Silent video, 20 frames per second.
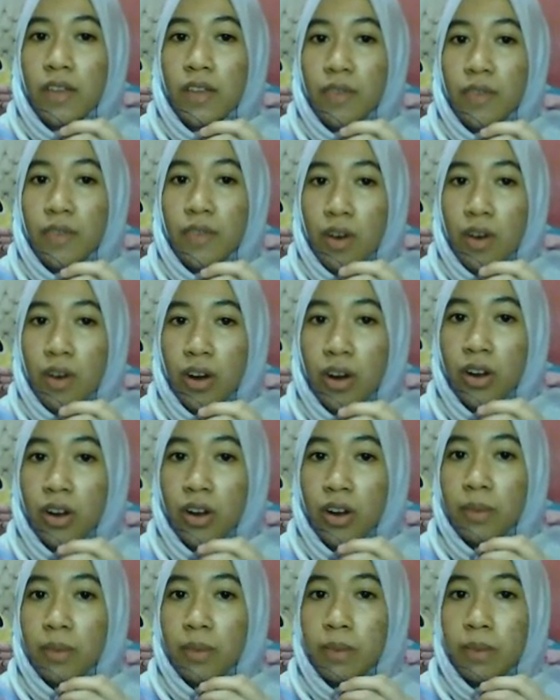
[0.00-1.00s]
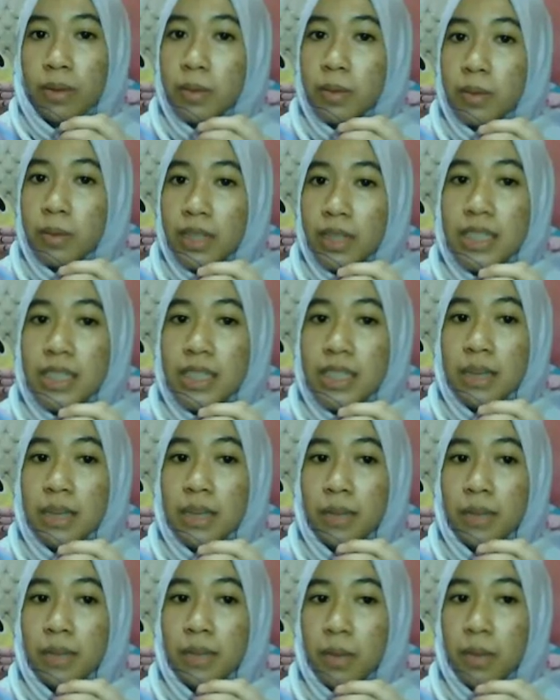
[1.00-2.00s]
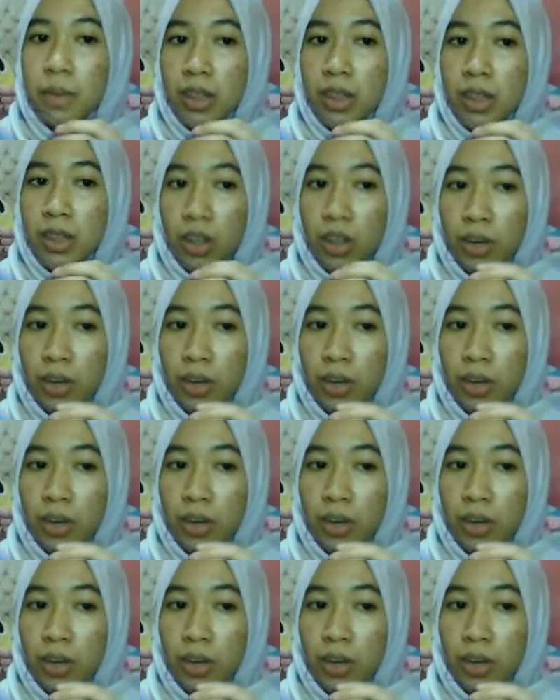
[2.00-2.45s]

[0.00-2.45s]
For non-probability sampling method,